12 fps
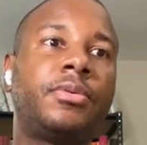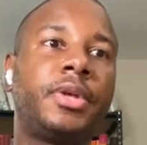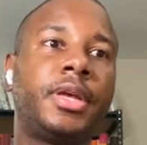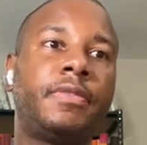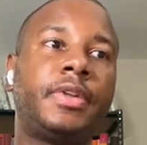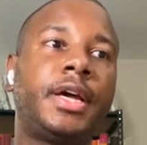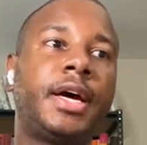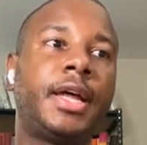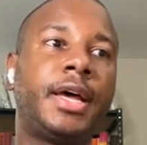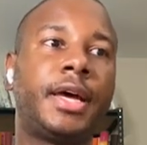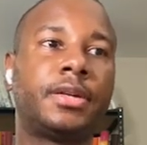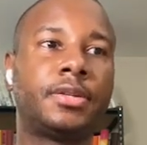We have
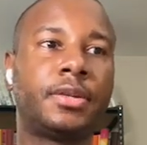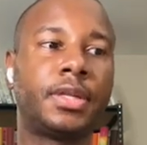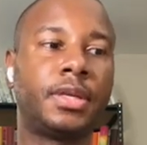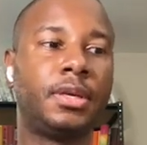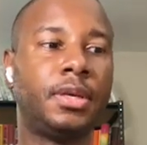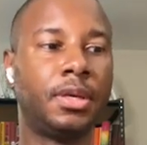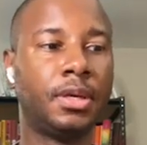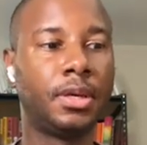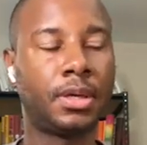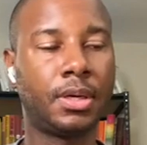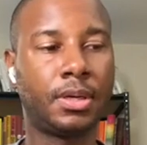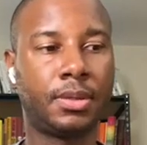not actually
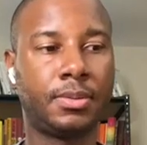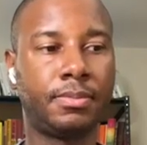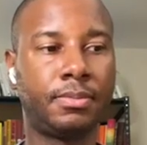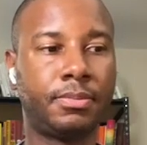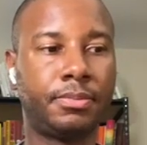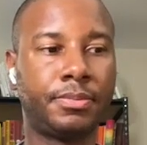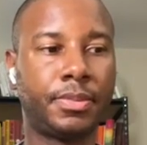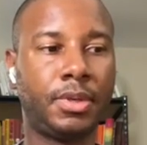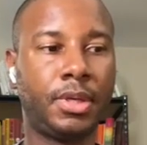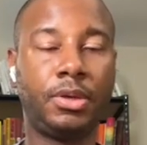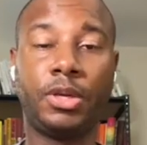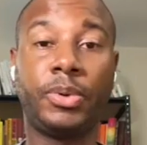
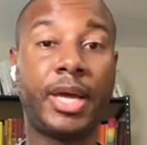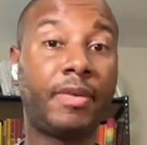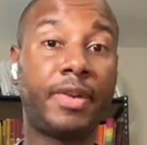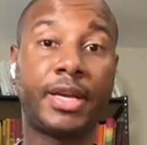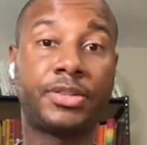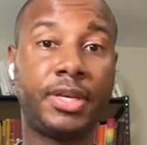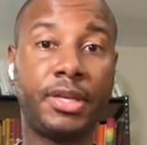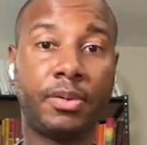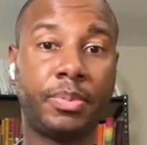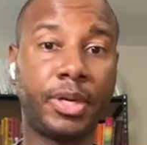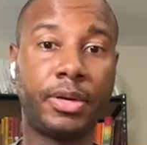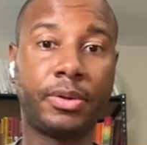we haven't actually
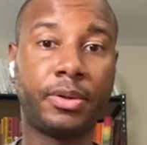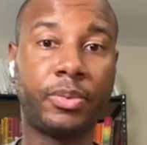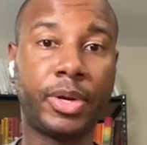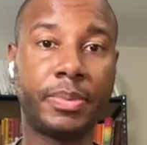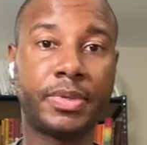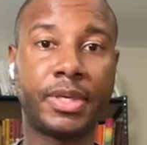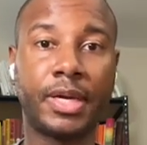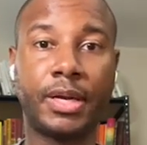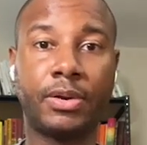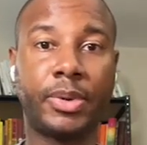either put it on the website,